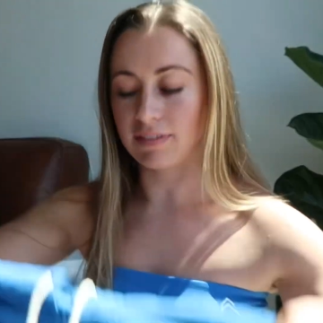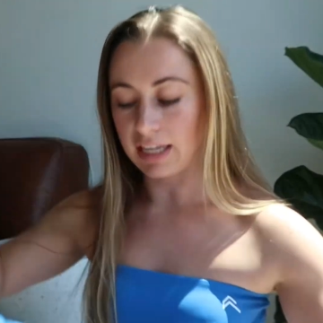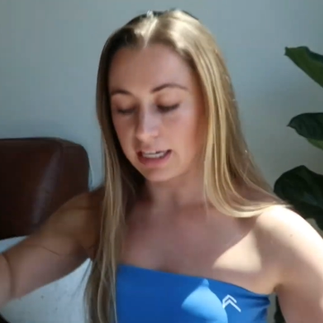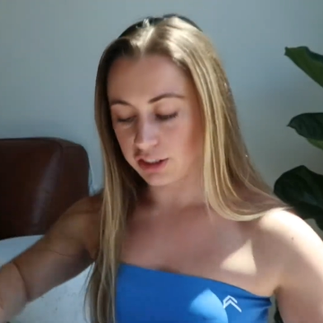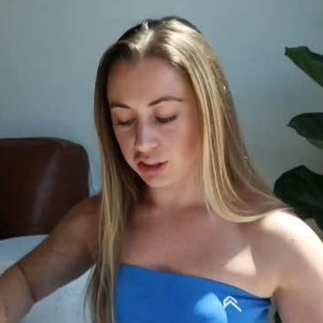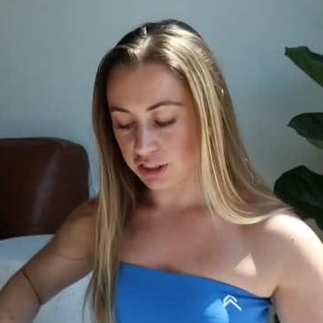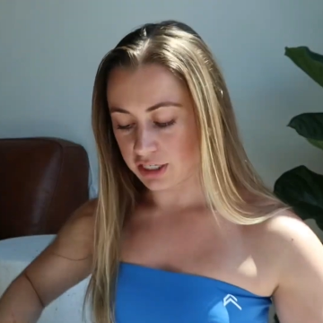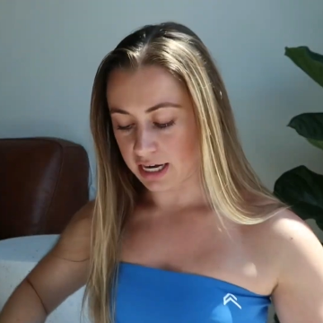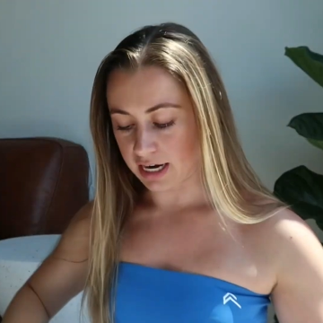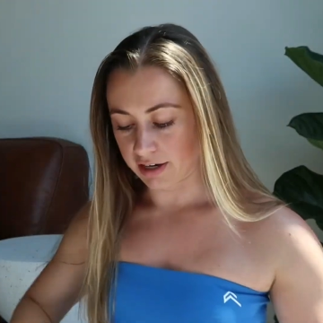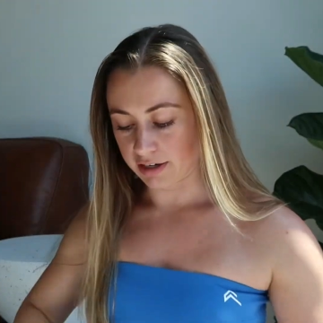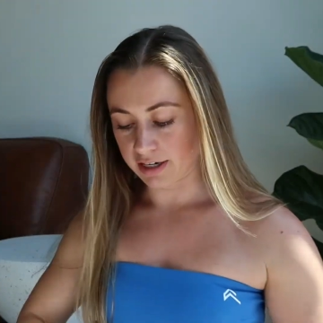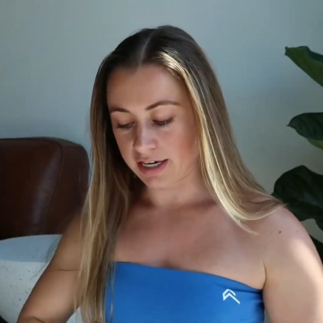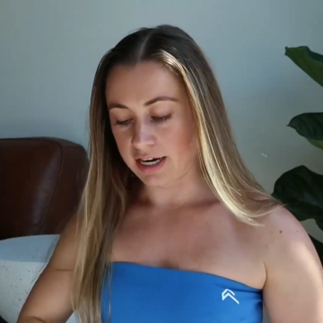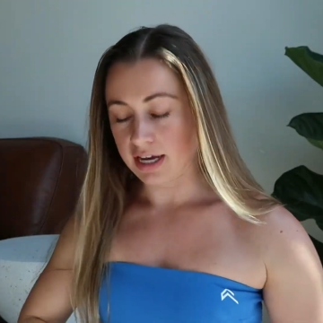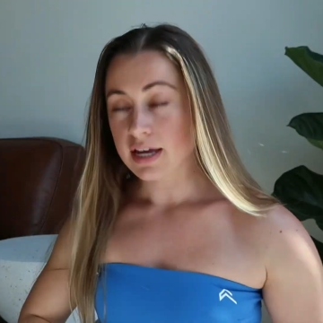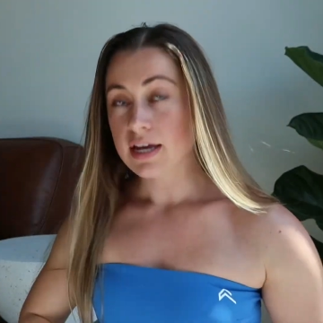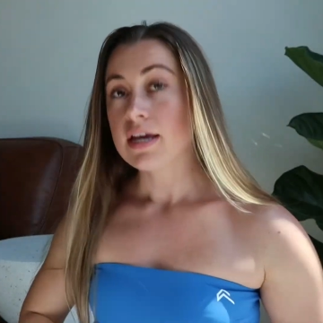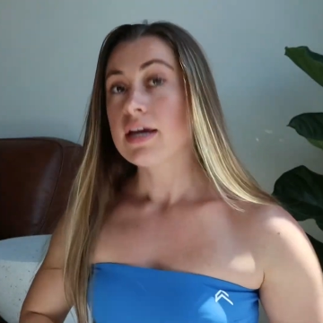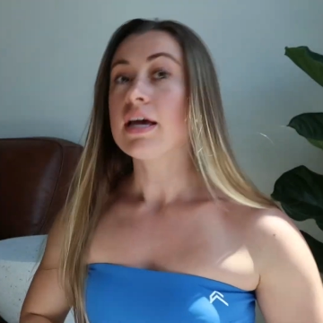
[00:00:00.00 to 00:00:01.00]

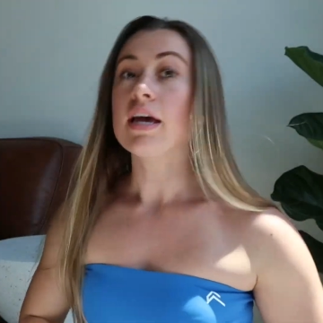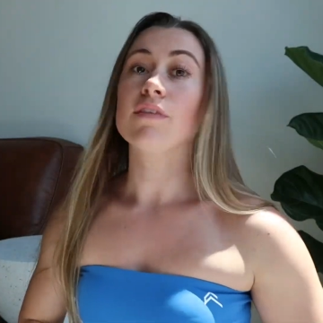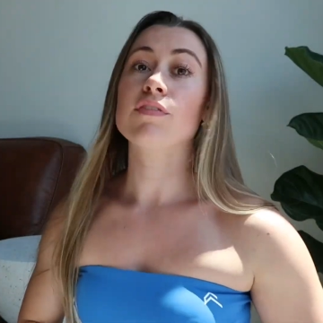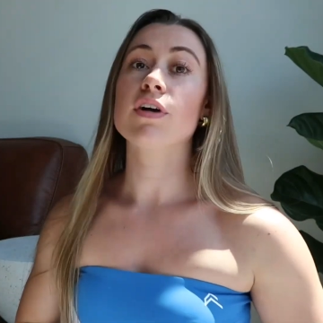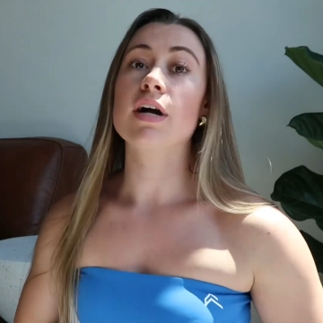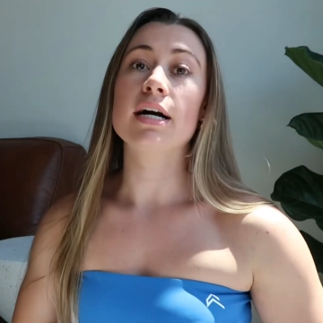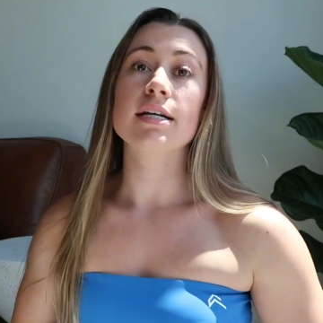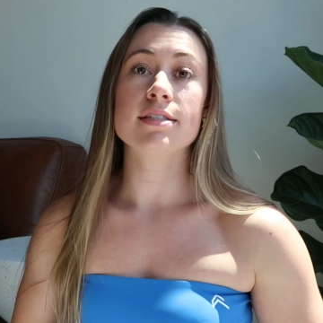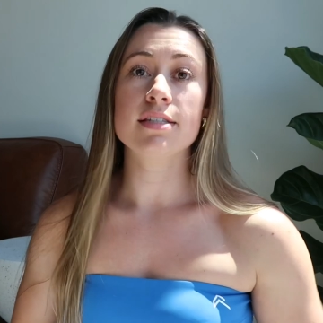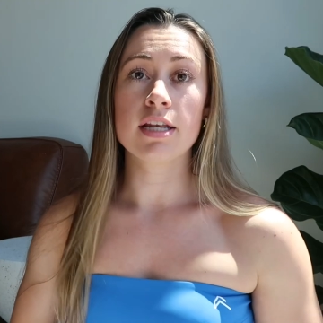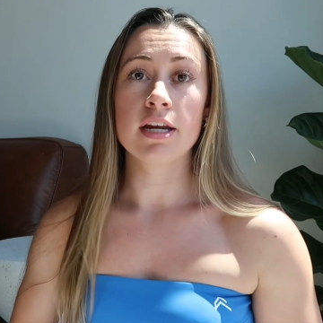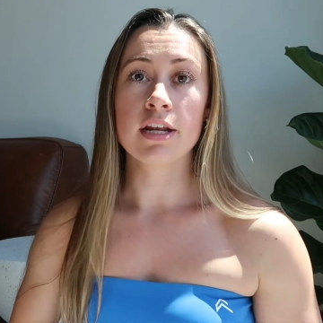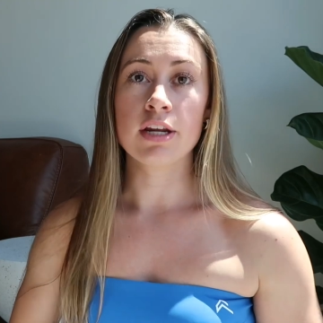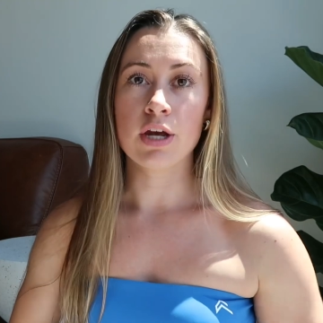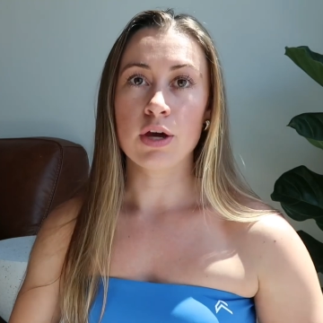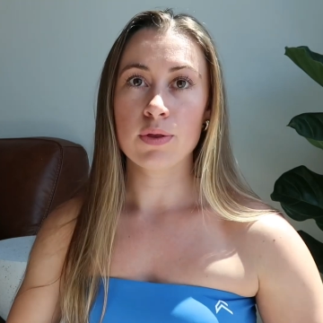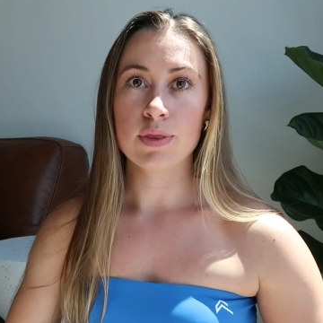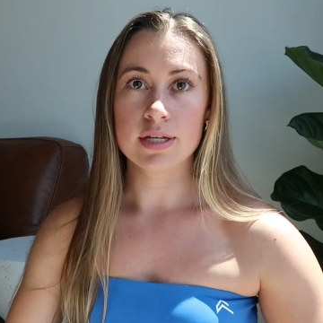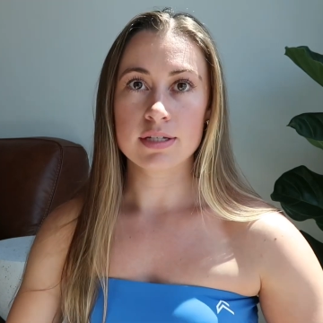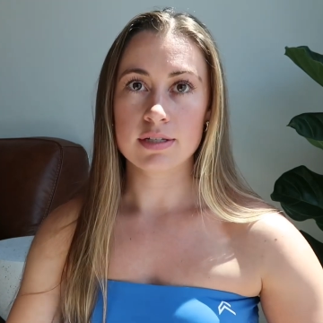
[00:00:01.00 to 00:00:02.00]
Legendary. If you guys didn't
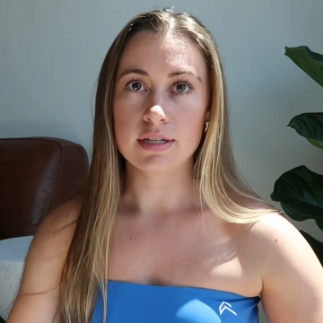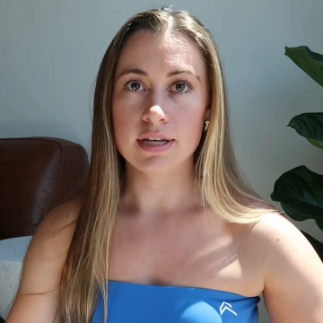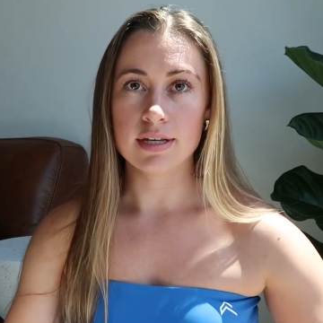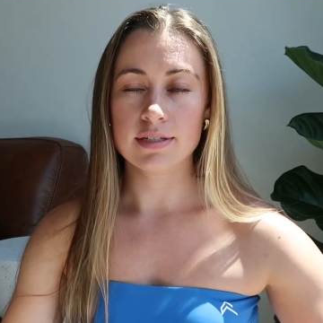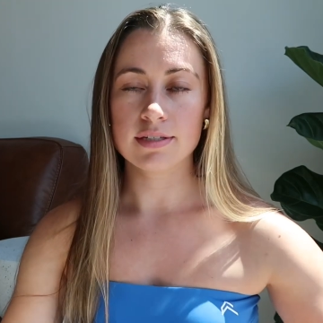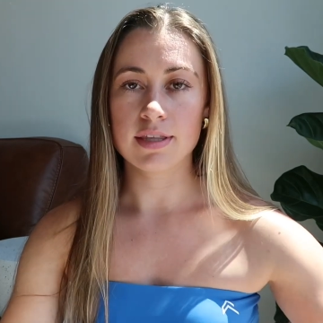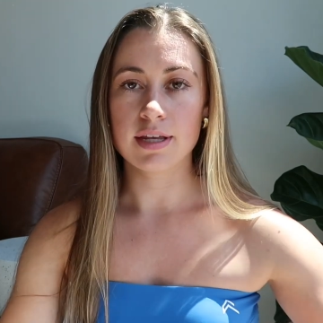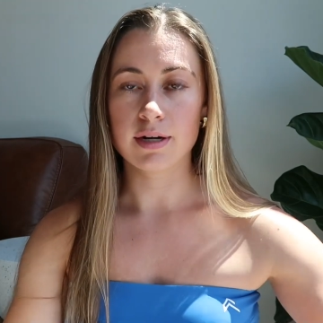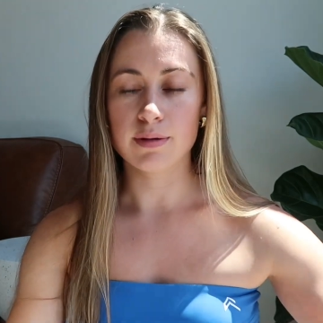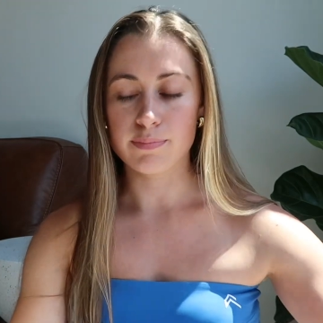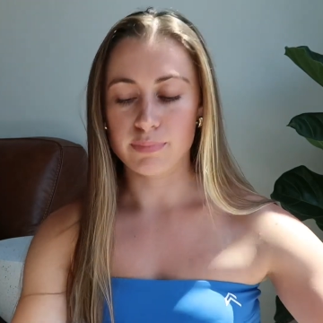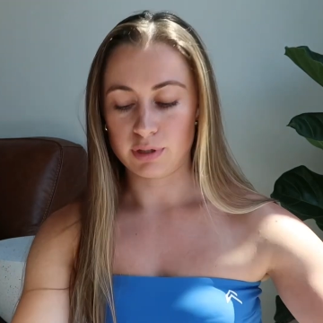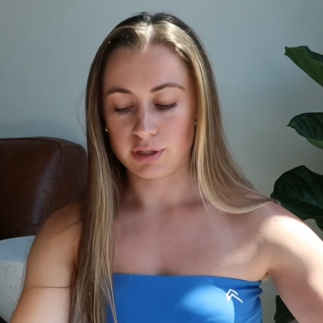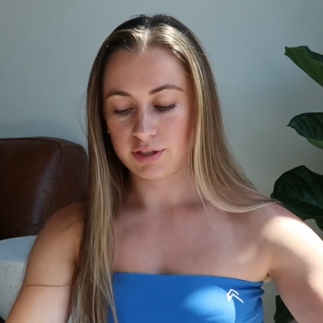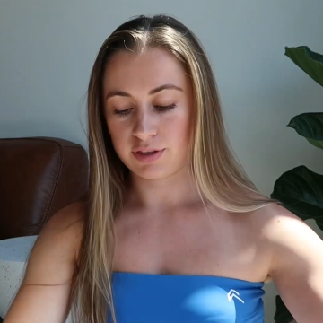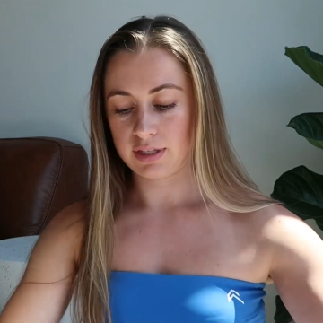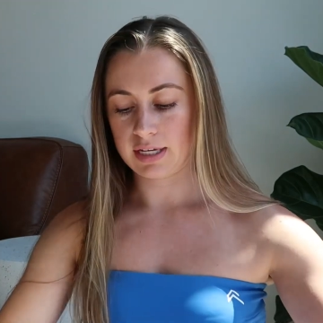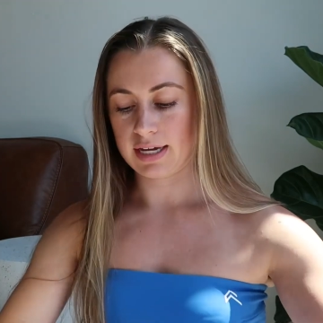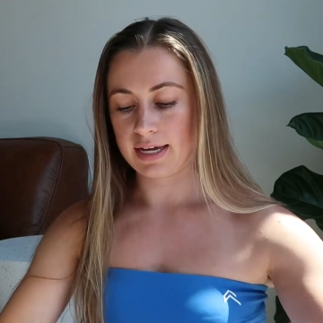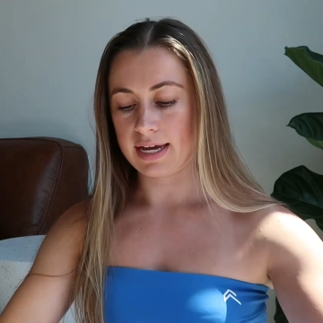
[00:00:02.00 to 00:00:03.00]
know, this is their
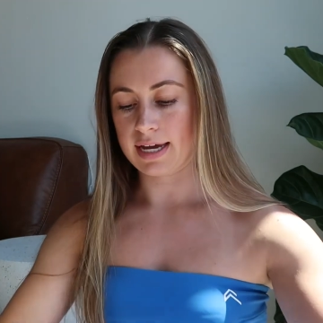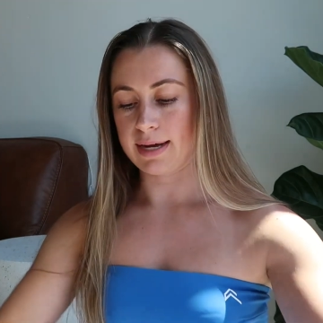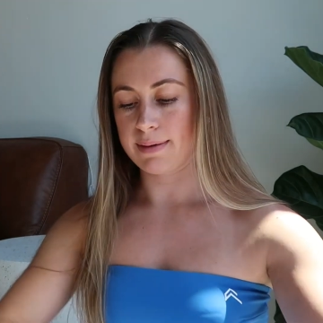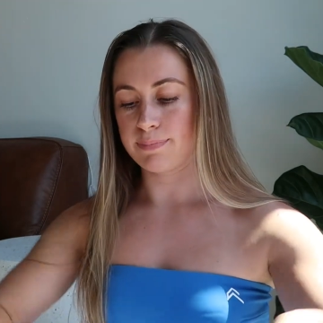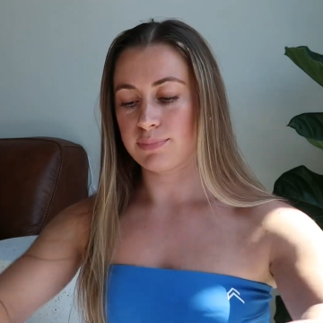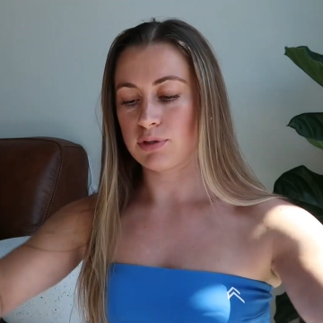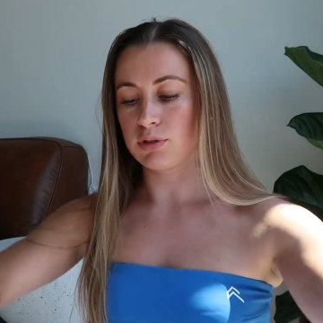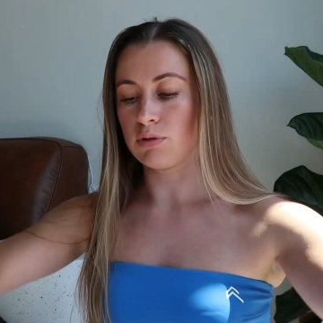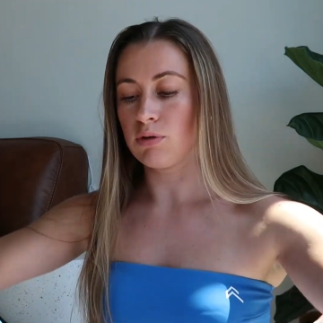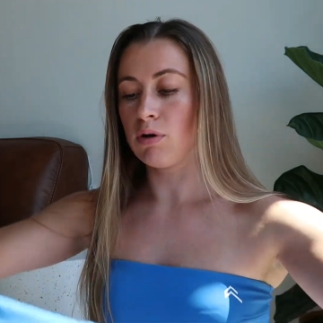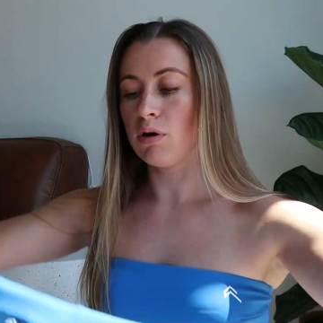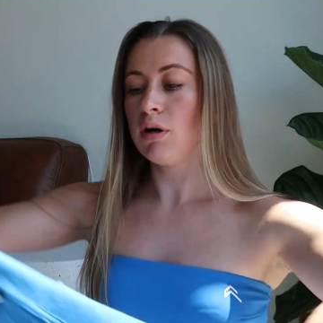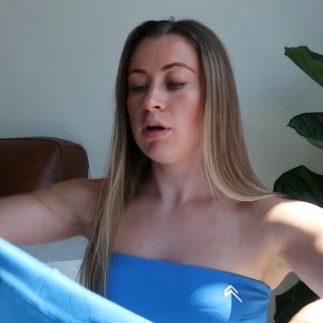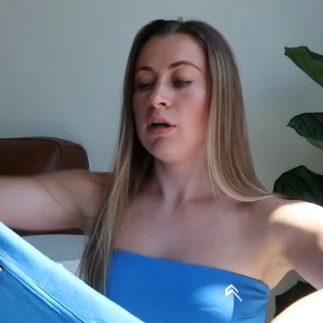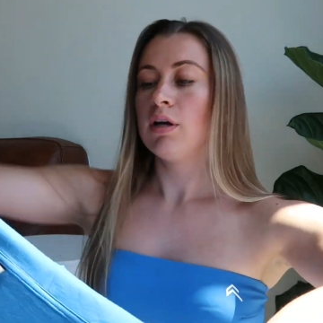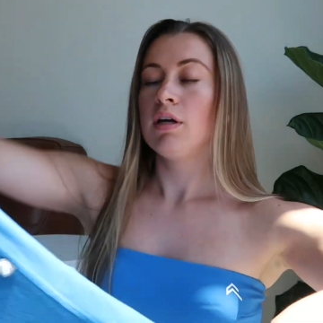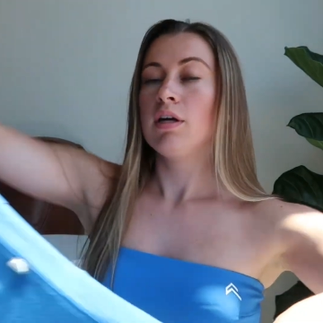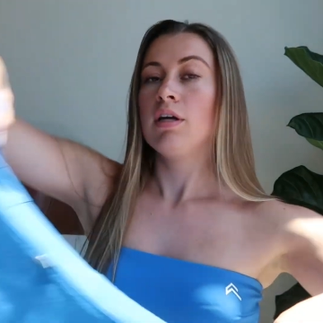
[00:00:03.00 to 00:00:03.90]
birthday capsule.